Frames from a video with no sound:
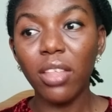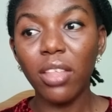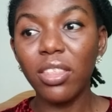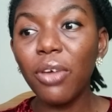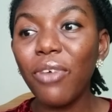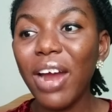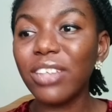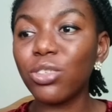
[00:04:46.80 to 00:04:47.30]

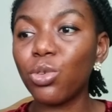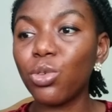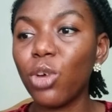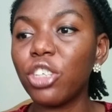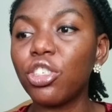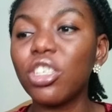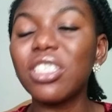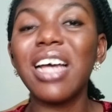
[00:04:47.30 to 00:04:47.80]
The right
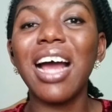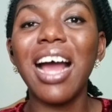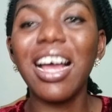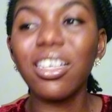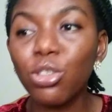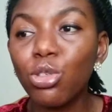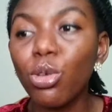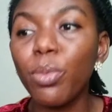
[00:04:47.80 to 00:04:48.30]
questions
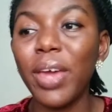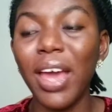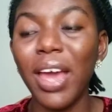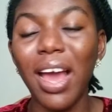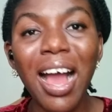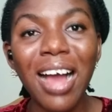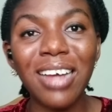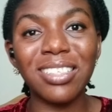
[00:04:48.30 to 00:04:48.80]
has to be
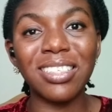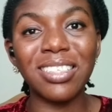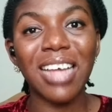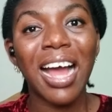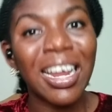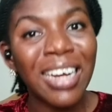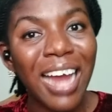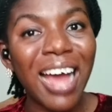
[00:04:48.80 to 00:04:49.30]
asked
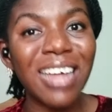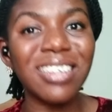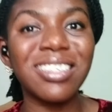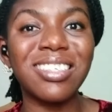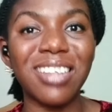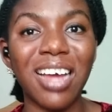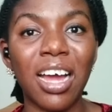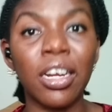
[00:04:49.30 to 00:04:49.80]
and
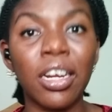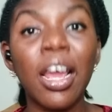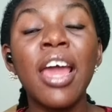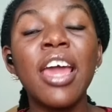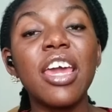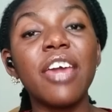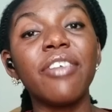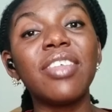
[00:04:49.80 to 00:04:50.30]
answered.
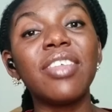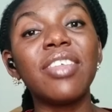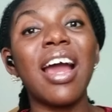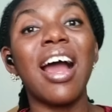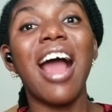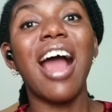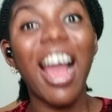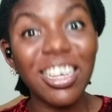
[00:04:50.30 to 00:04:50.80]
If they
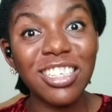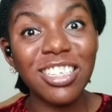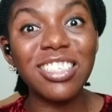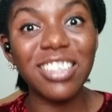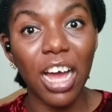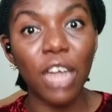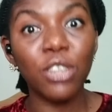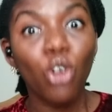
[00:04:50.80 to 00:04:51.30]
are
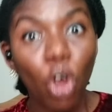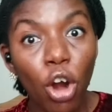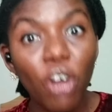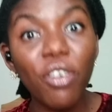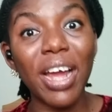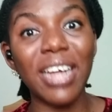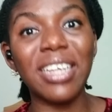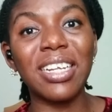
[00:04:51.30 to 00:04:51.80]
answered
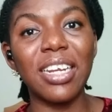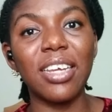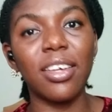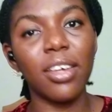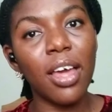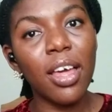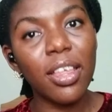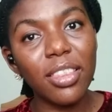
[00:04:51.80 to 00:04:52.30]

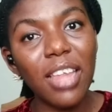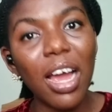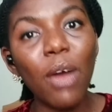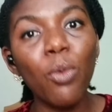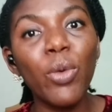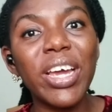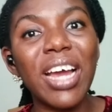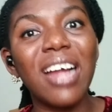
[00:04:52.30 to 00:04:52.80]
correctly,
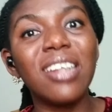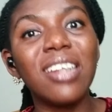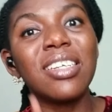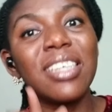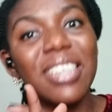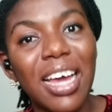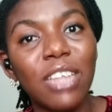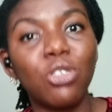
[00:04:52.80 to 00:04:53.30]
then we
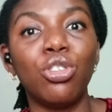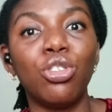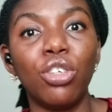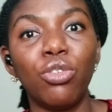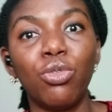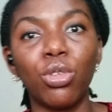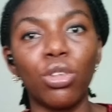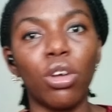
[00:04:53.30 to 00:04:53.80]
can get to
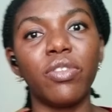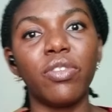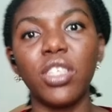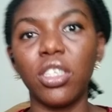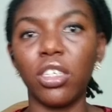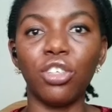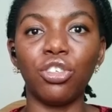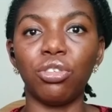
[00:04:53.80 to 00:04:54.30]
the root of
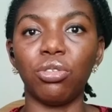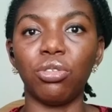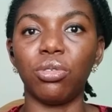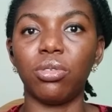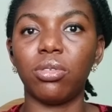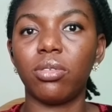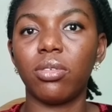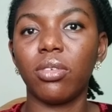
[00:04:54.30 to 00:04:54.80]
these
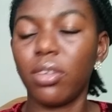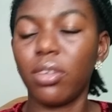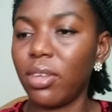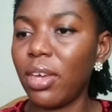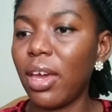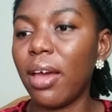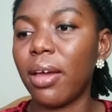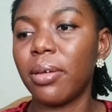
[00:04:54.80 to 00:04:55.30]
issues.
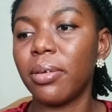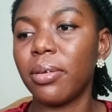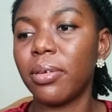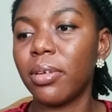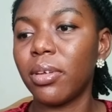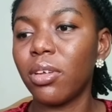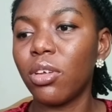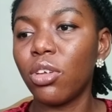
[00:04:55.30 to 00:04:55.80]
Yeah.
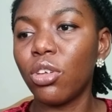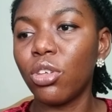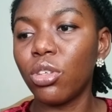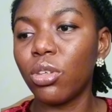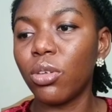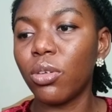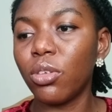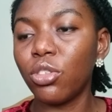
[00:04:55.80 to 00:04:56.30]

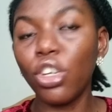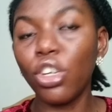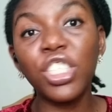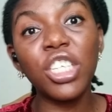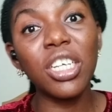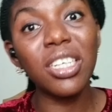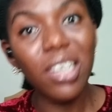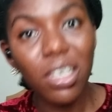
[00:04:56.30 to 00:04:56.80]
So
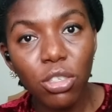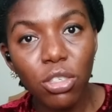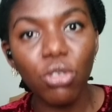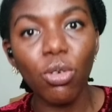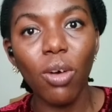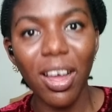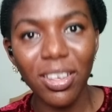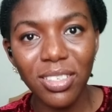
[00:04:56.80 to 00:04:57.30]
she needs
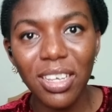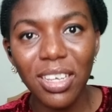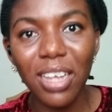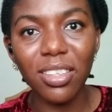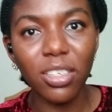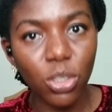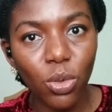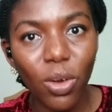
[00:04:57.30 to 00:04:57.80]
to
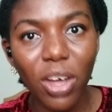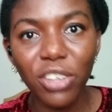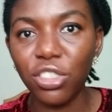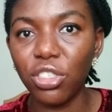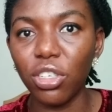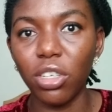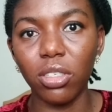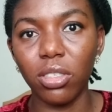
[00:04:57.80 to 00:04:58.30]
answer these
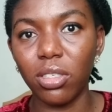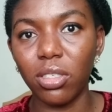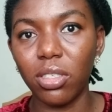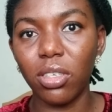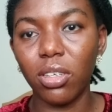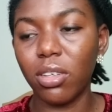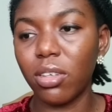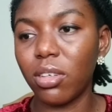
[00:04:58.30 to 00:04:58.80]

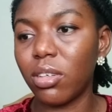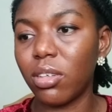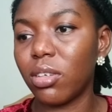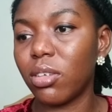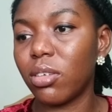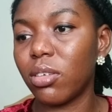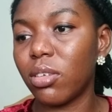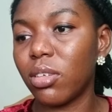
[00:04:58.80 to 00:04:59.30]
questions.
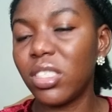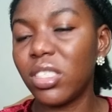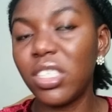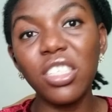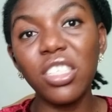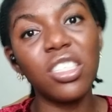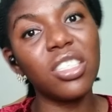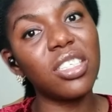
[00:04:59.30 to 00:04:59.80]

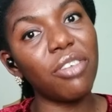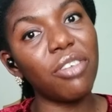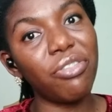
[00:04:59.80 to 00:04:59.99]
since she's